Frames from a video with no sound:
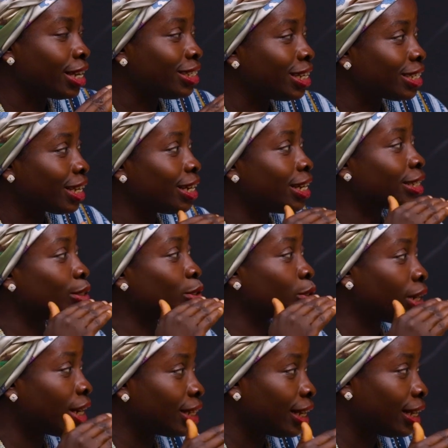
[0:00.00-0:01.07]
just a little taller
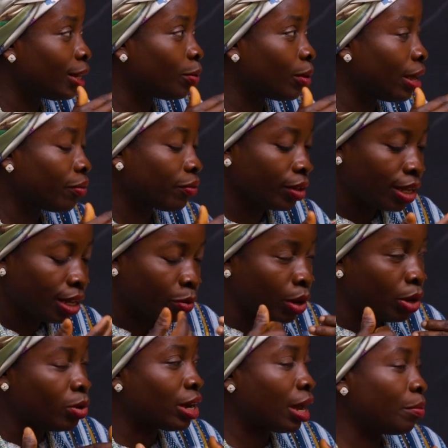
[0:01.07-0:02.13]
than the wife. When you
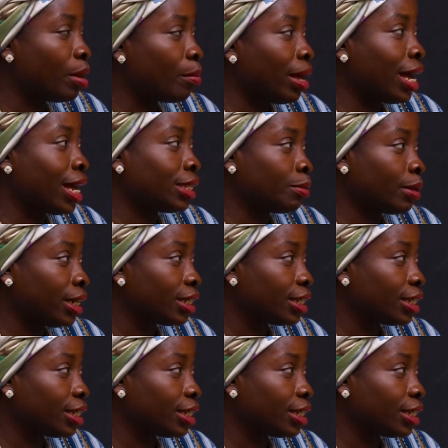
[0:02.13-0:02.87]
look at me and my husband,